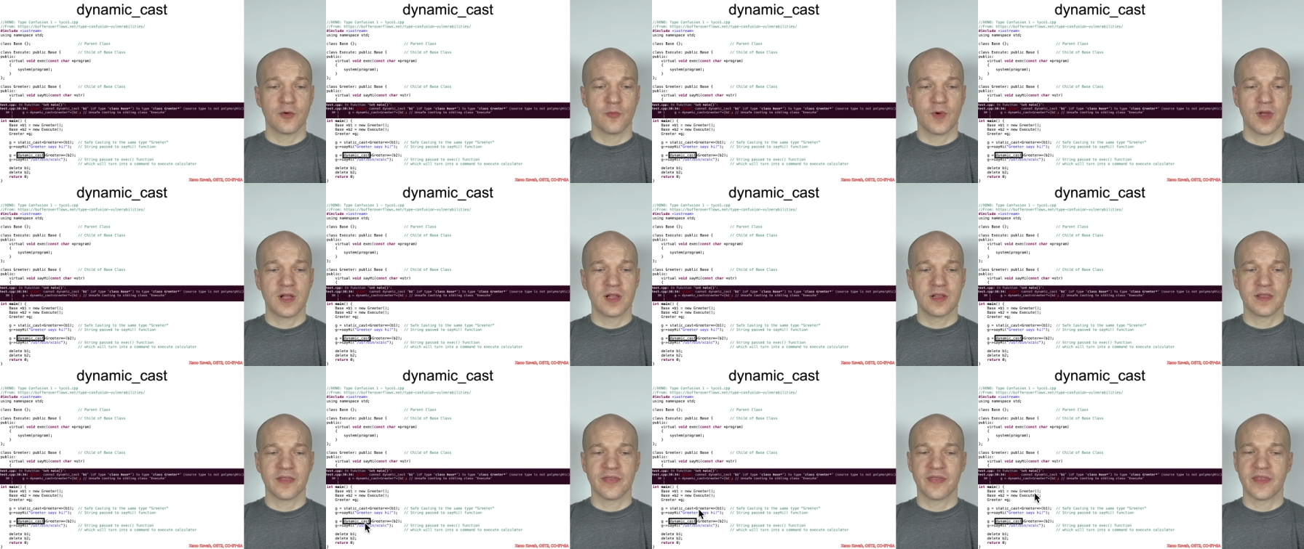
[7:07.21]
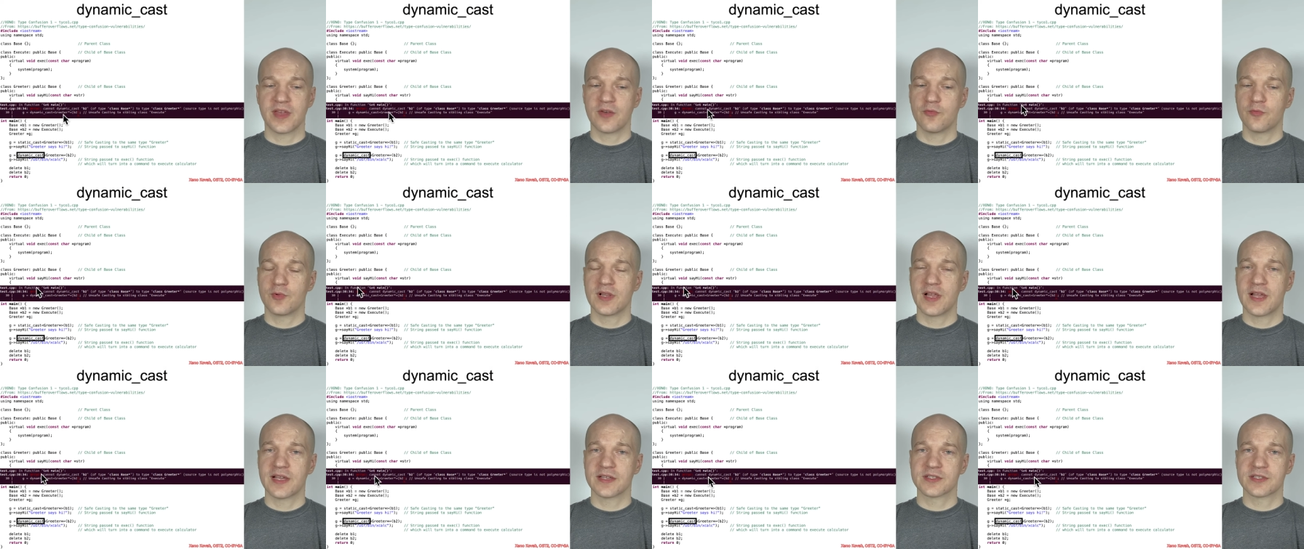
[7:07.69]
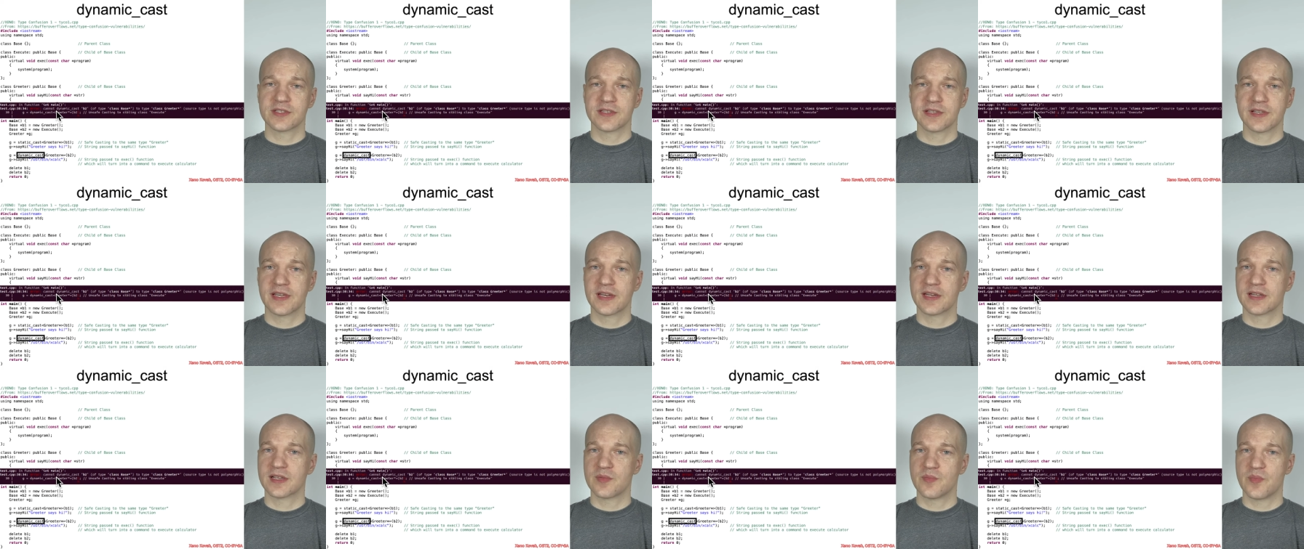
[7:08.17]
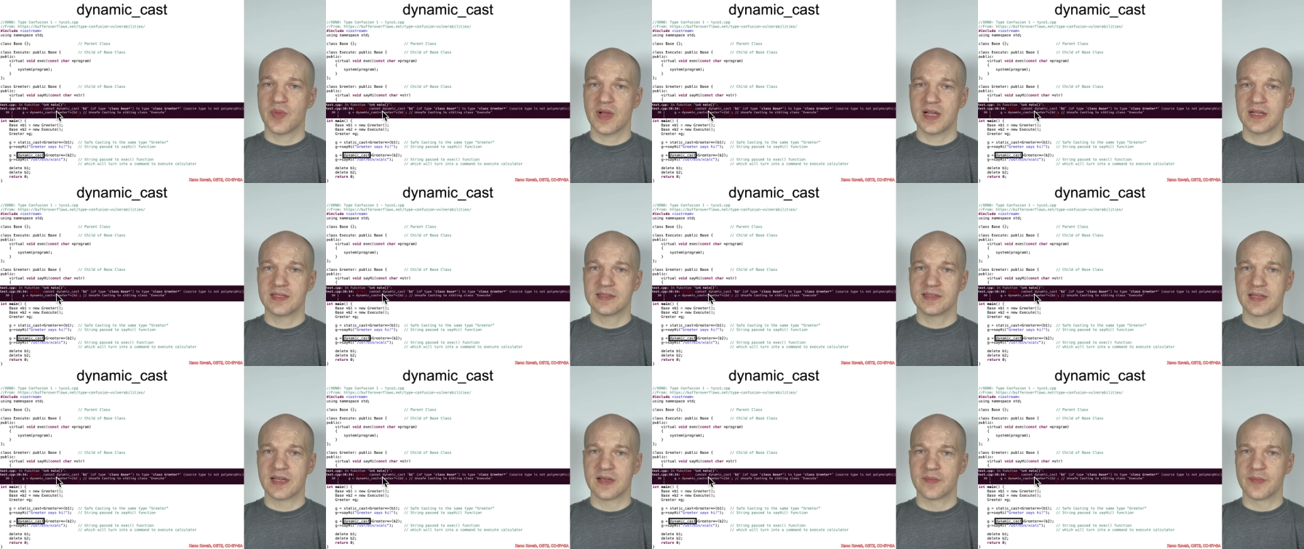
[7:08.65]
well, then we'll actually get a
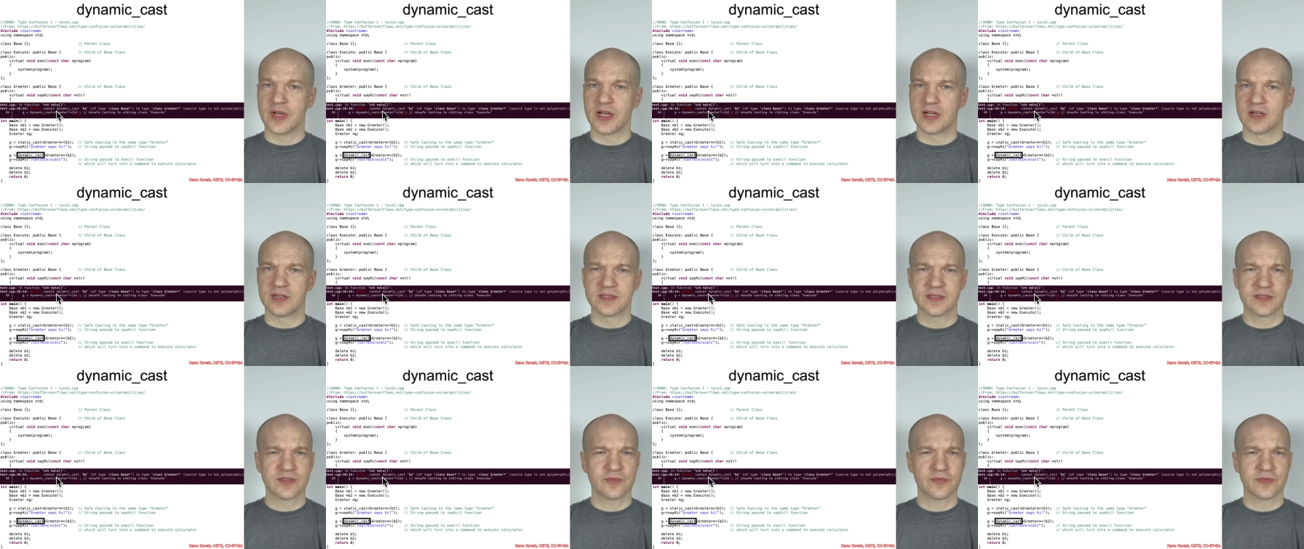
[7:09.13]
compile time error.